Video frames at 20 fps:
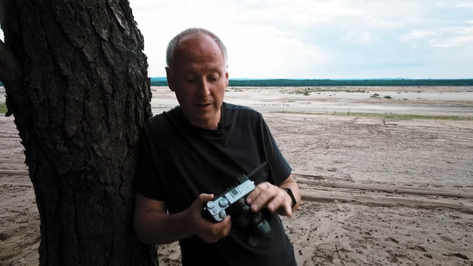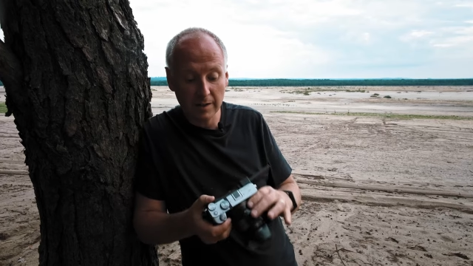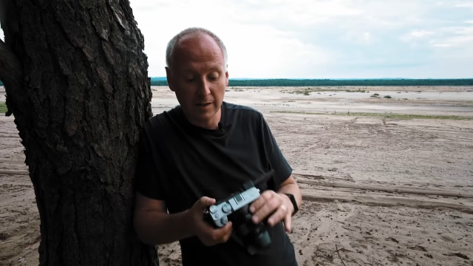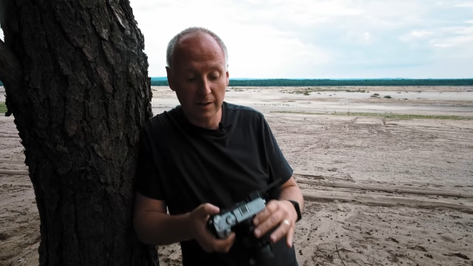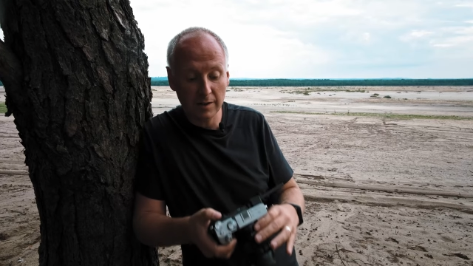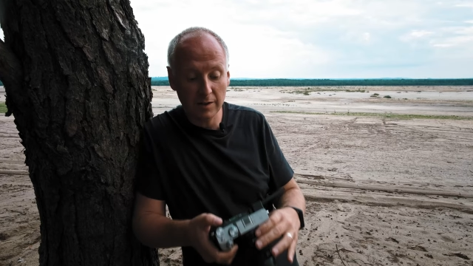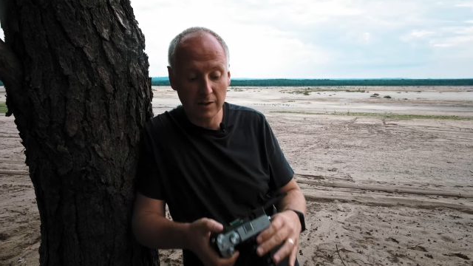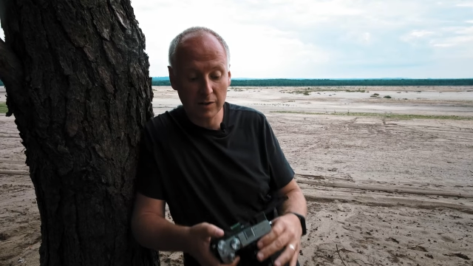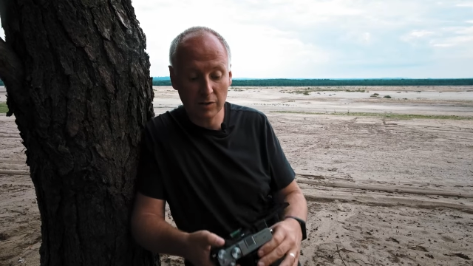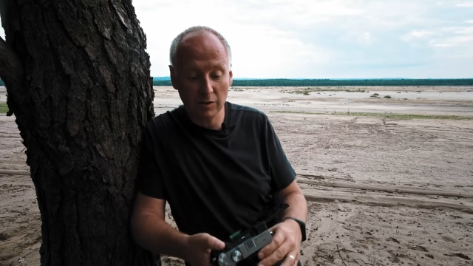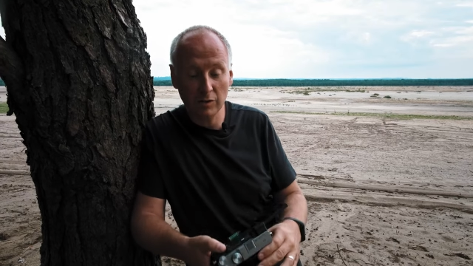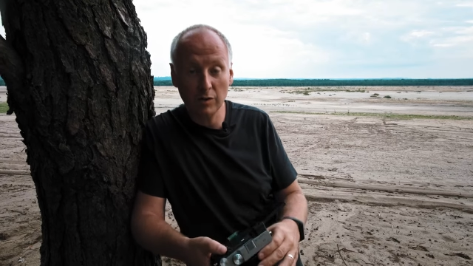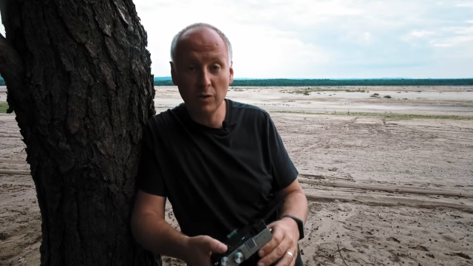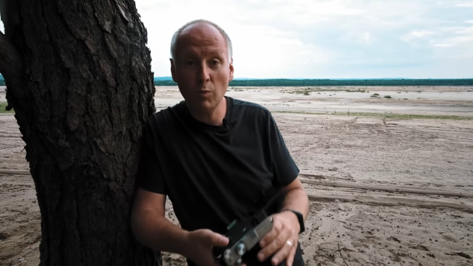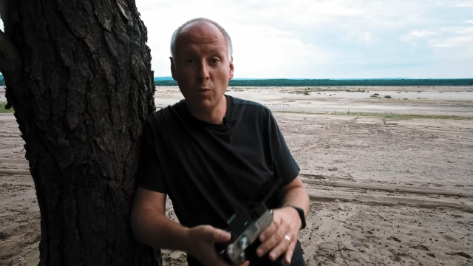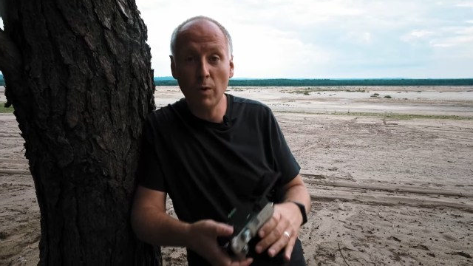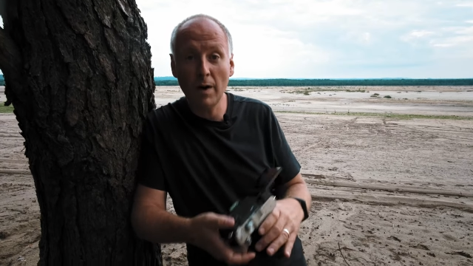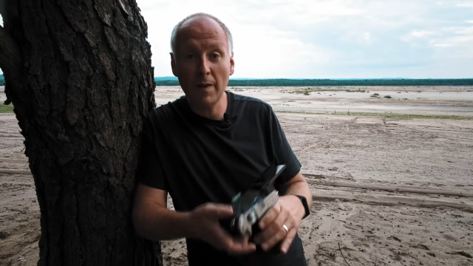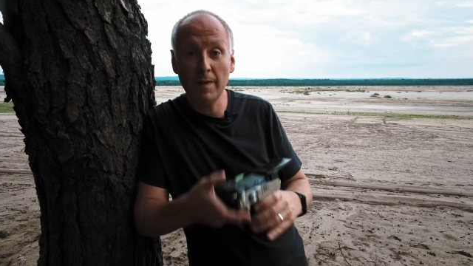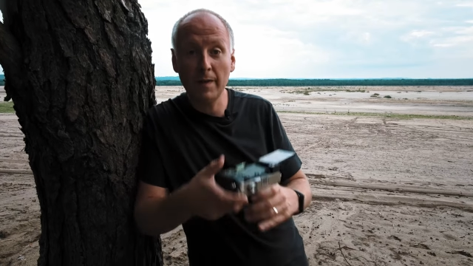there's only
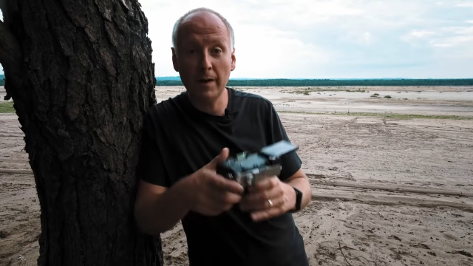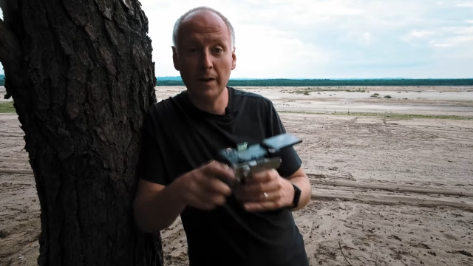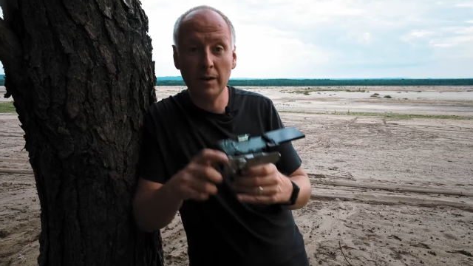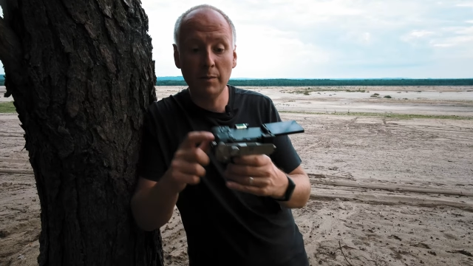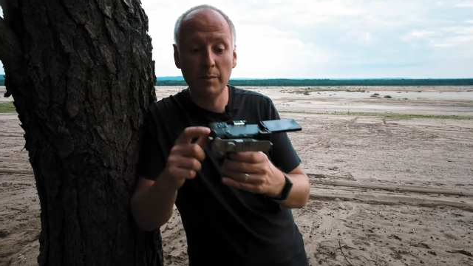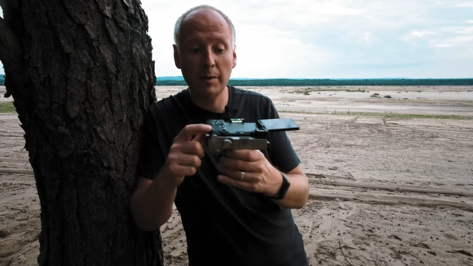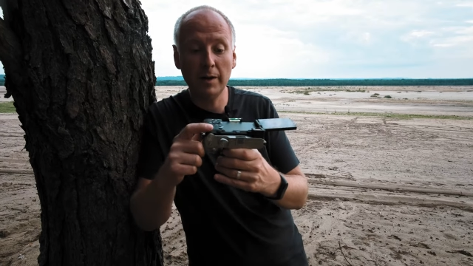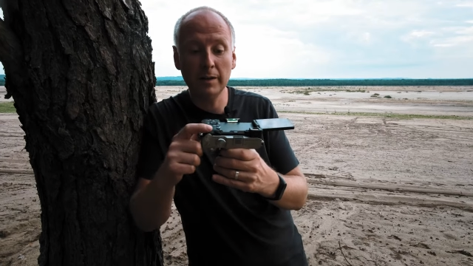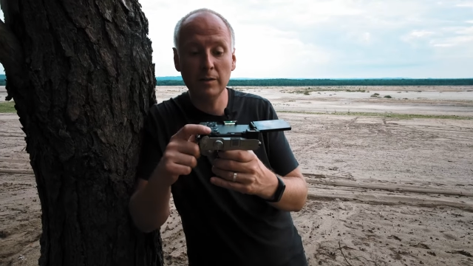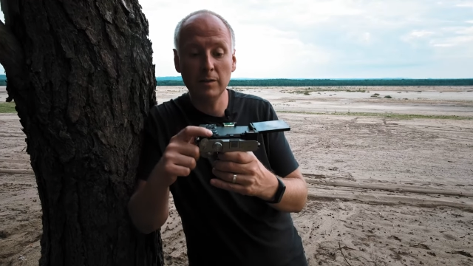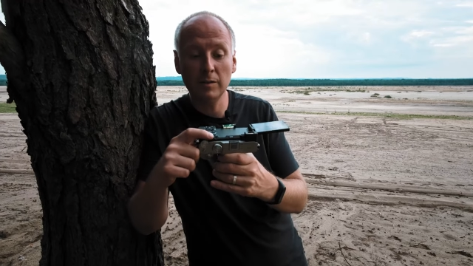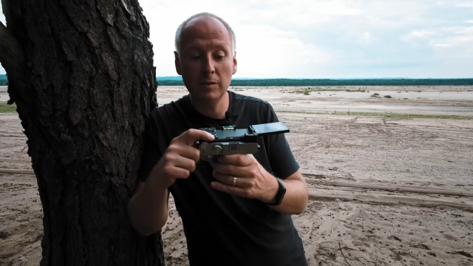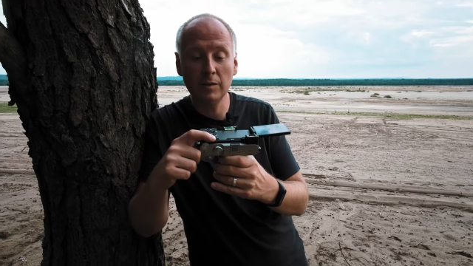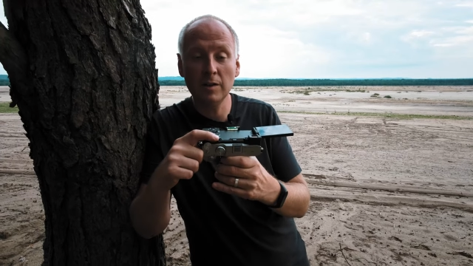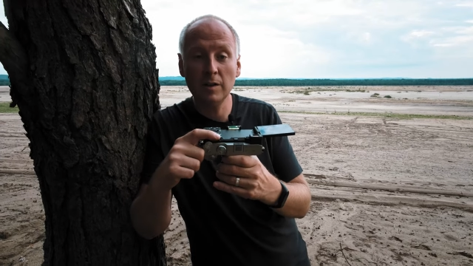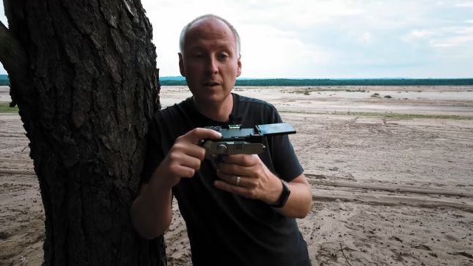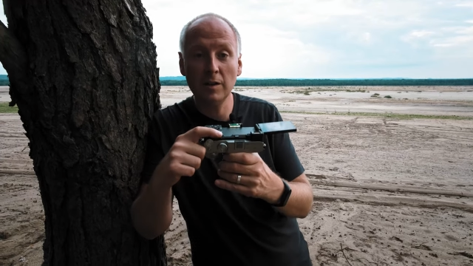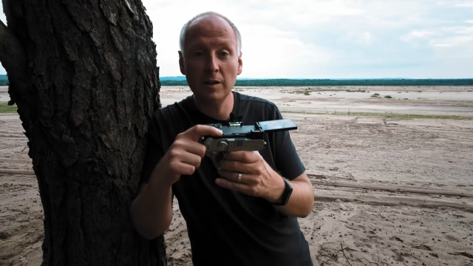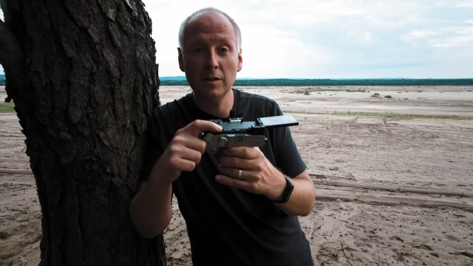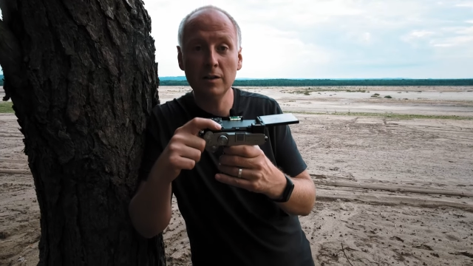one dial button
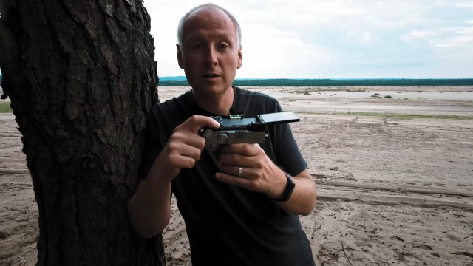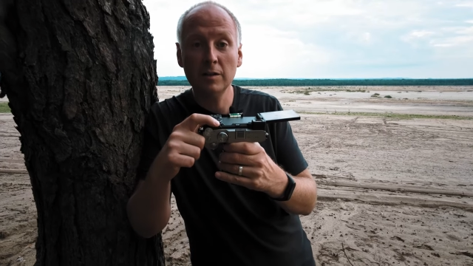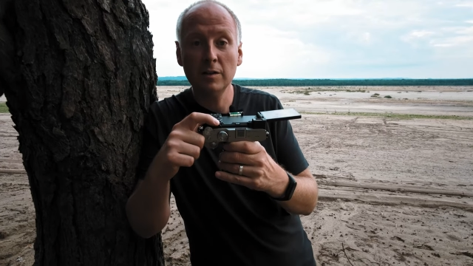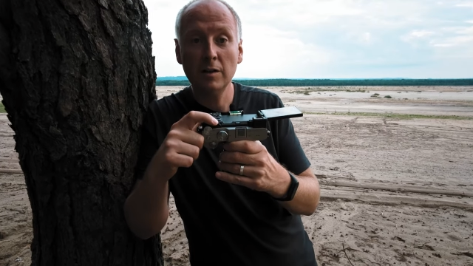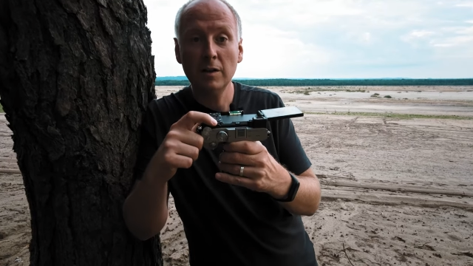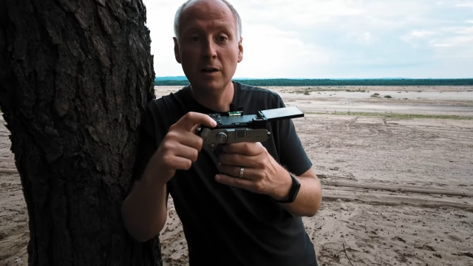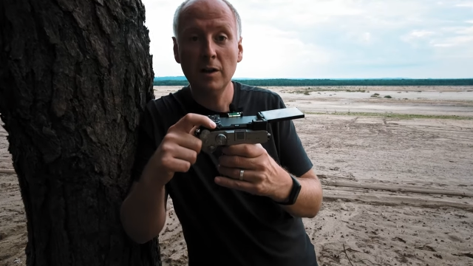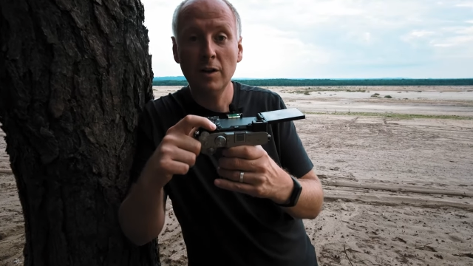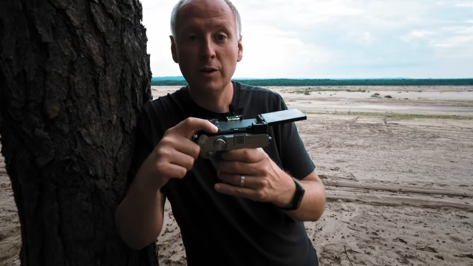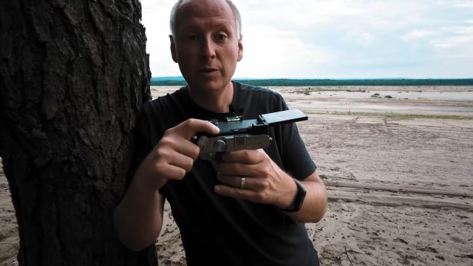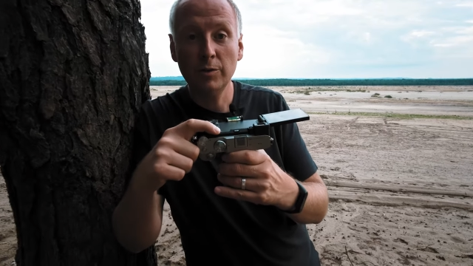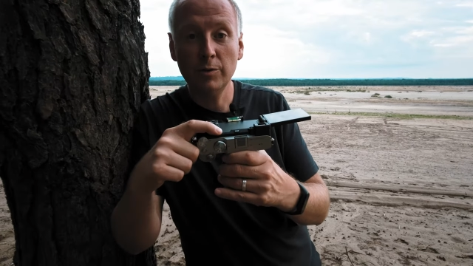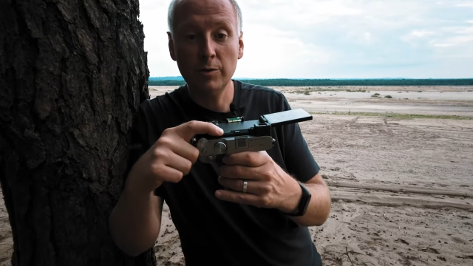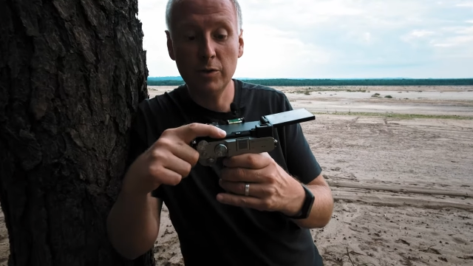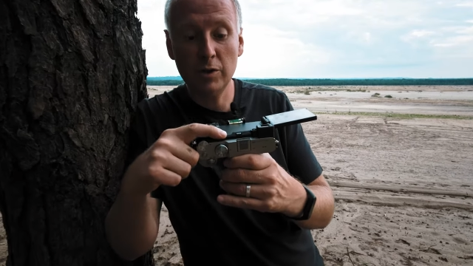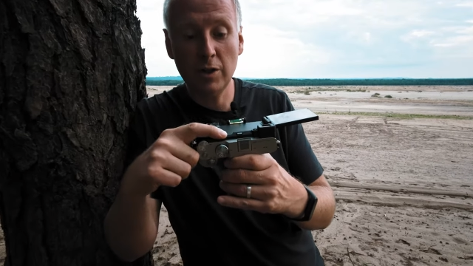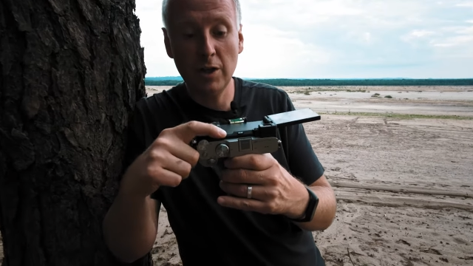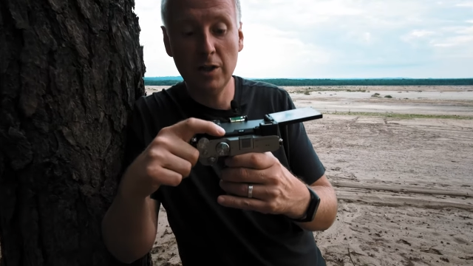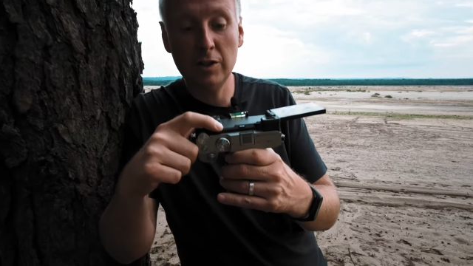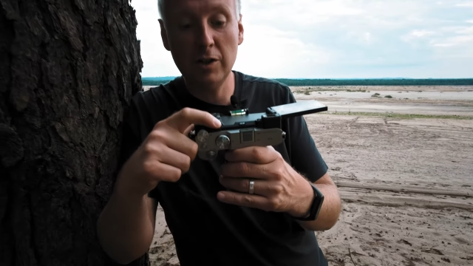here to
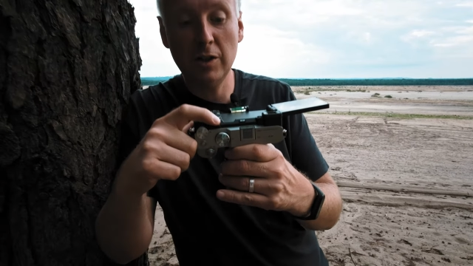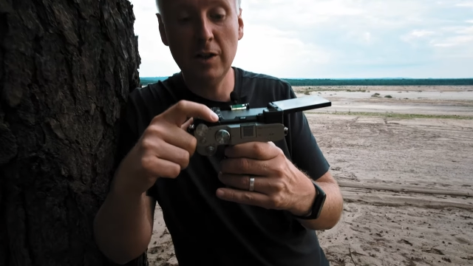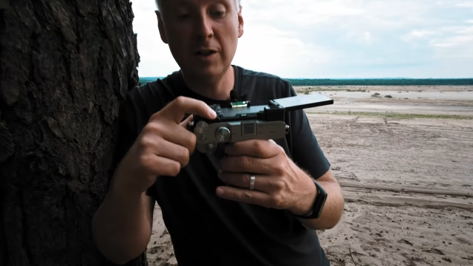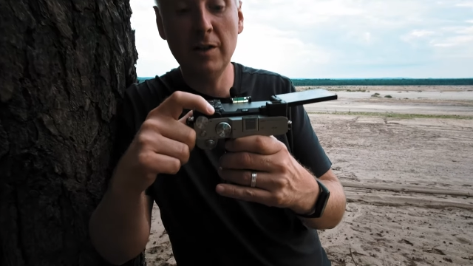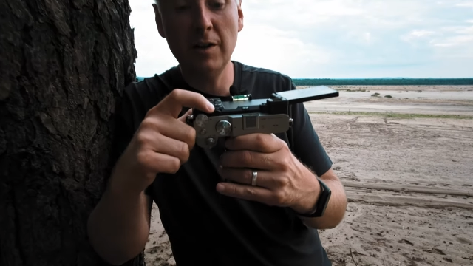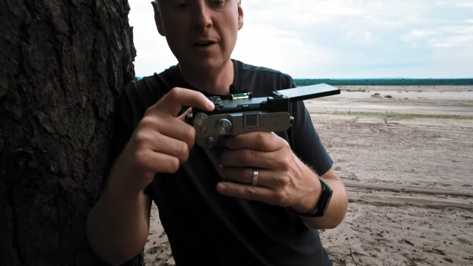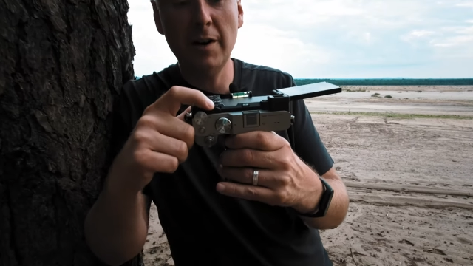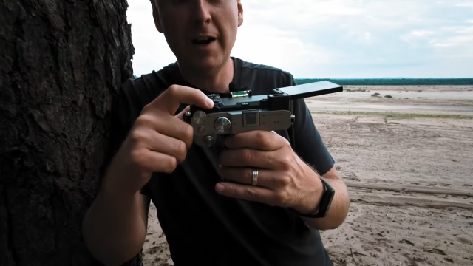change either